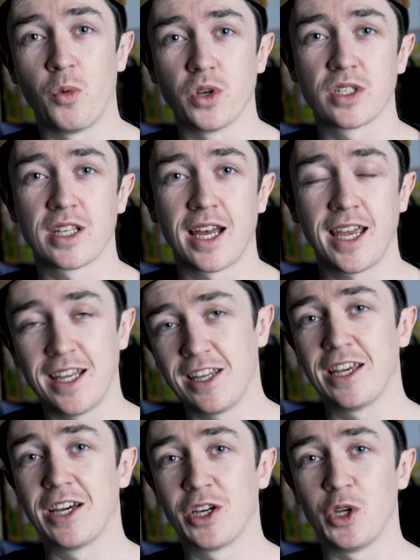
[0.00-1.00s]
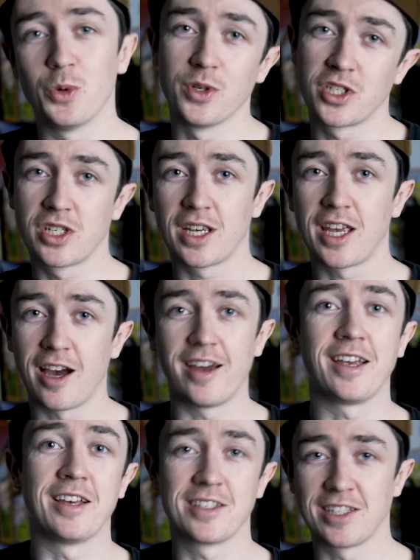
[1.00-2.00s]
Was that idiot who was
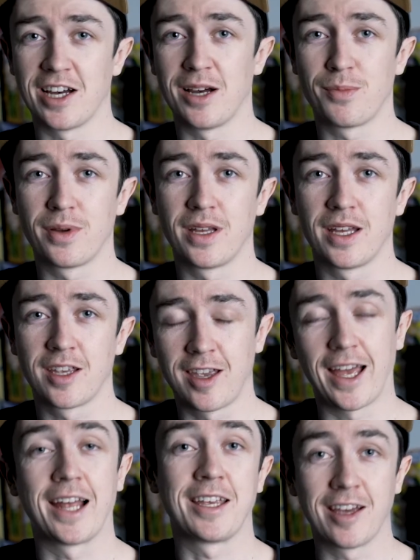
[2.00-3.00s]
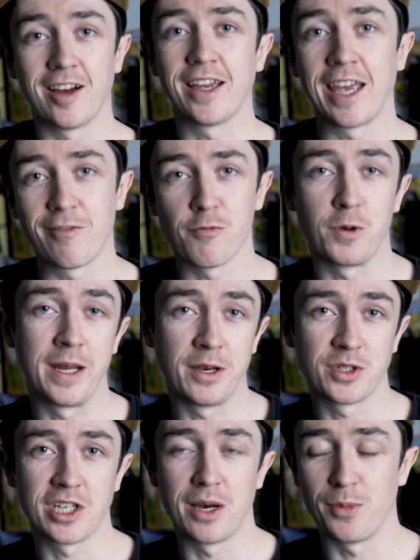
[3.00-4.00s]
cutting us up and cutting everyone
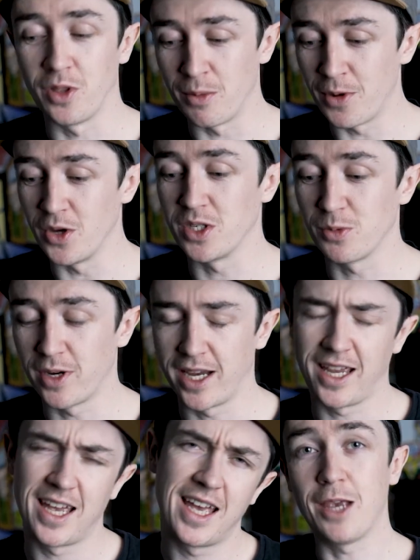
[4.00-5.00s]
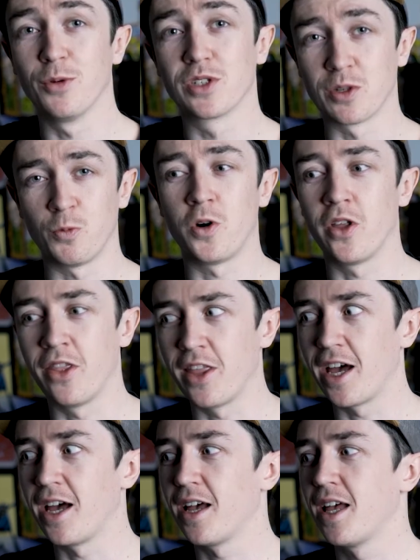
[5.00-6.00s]
else up on the motorway. He was the one
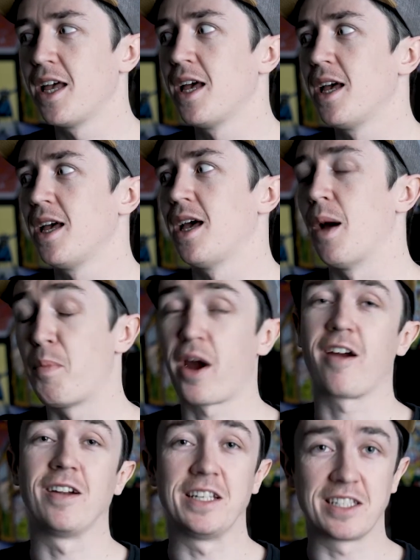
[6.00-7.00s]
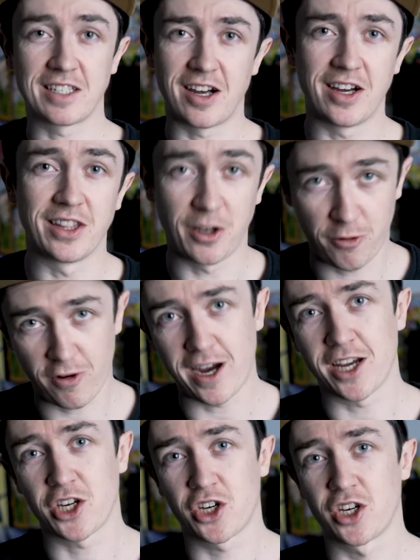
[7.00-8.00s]
that apparently started the
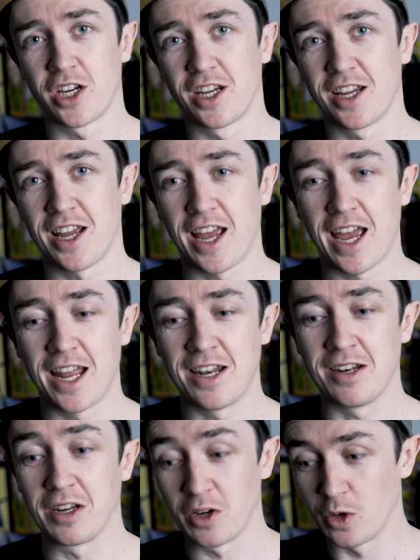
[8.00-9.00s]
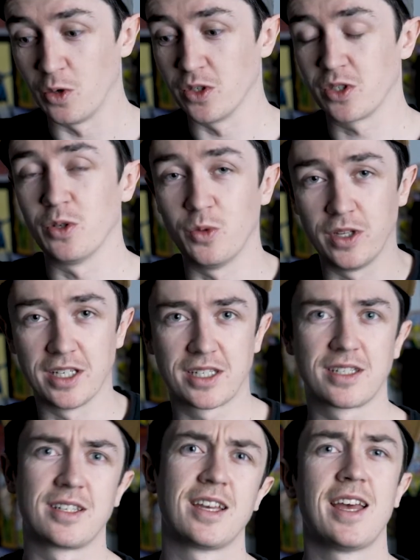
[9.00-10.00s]
crash and caused all
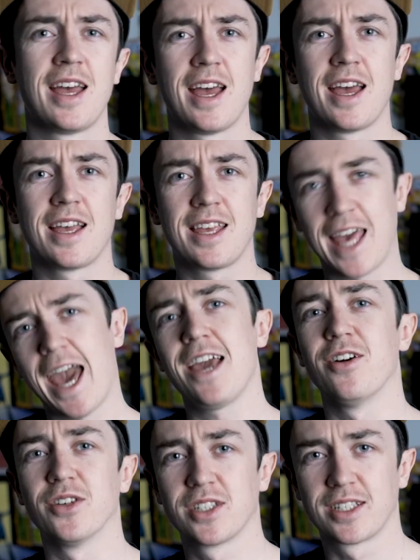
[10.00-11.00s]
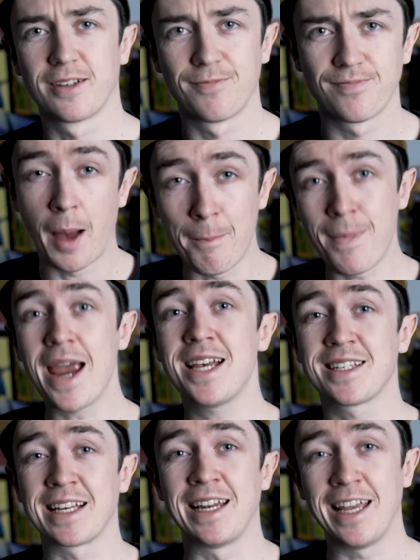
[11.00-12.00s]
this chaos.
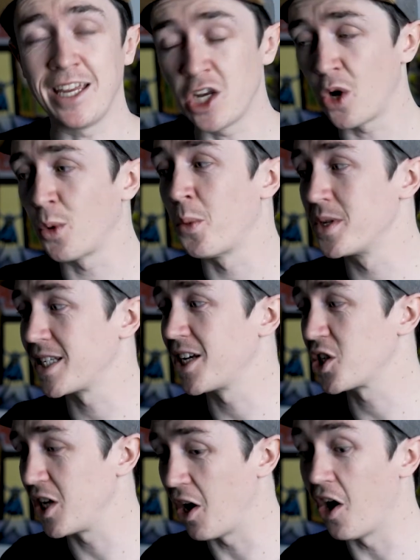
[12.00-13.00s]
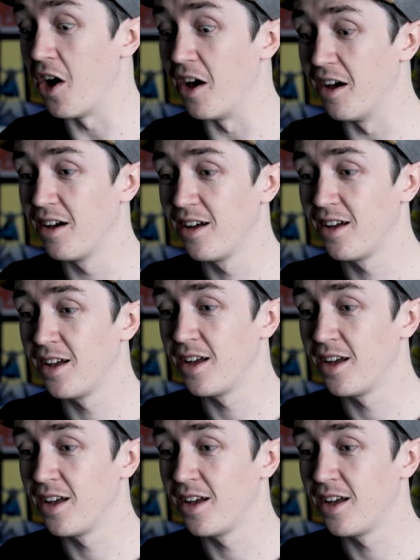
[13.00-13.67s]
Amazingly, no one was actually hurt.